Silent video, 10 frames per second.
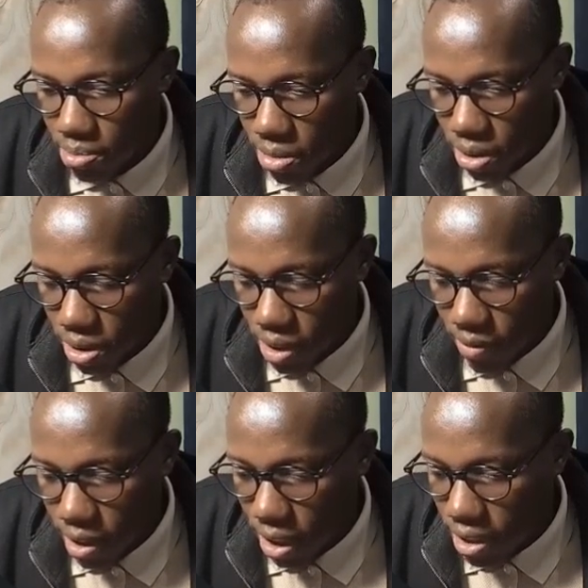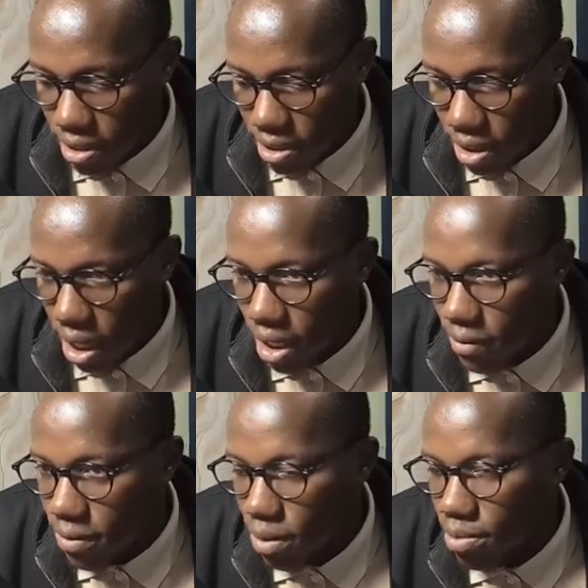because everything is running
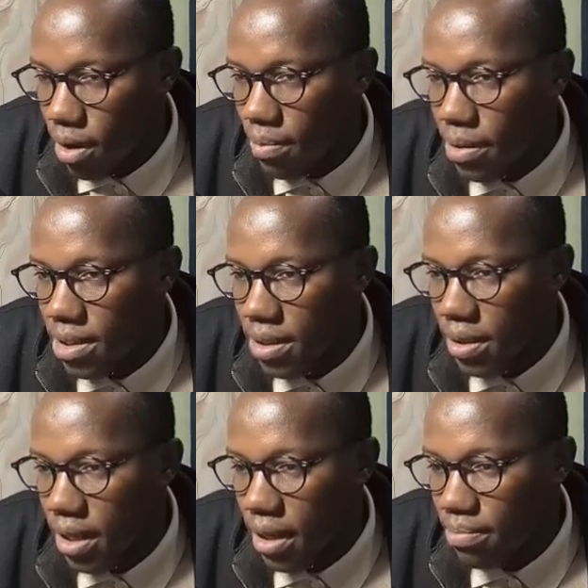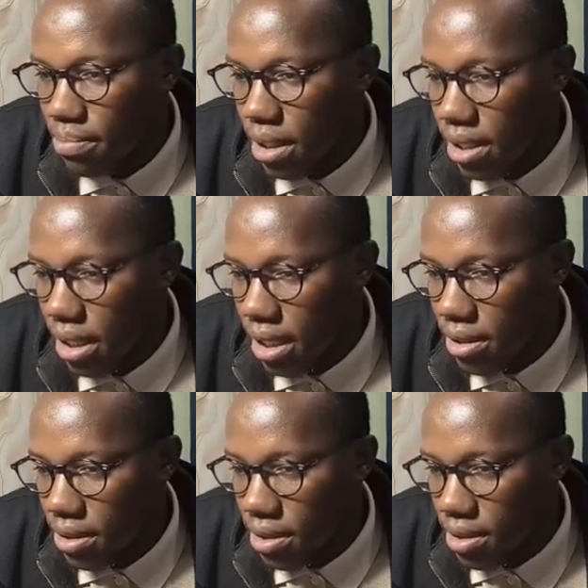from a particular build
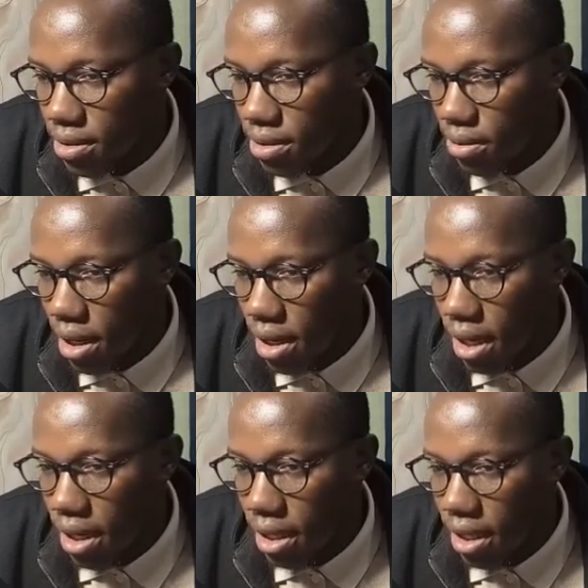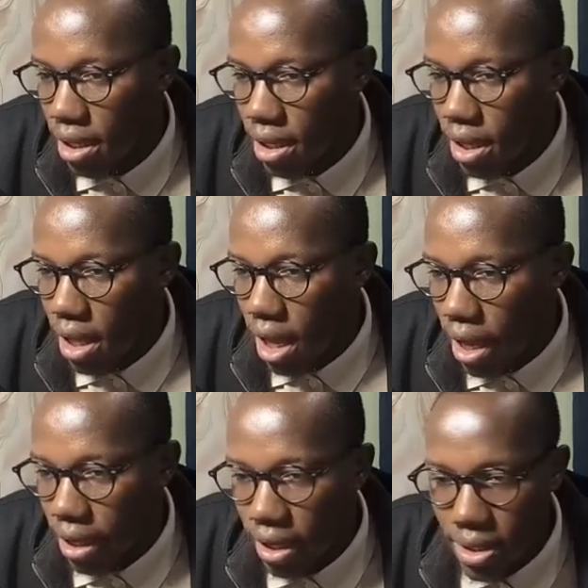directory, so we are running a
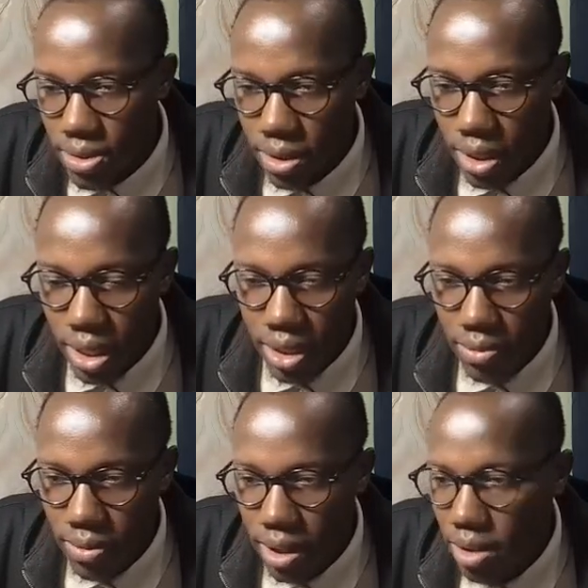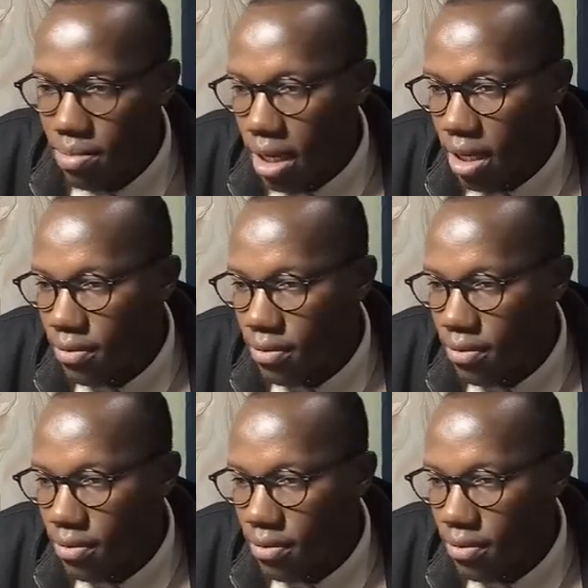release with the back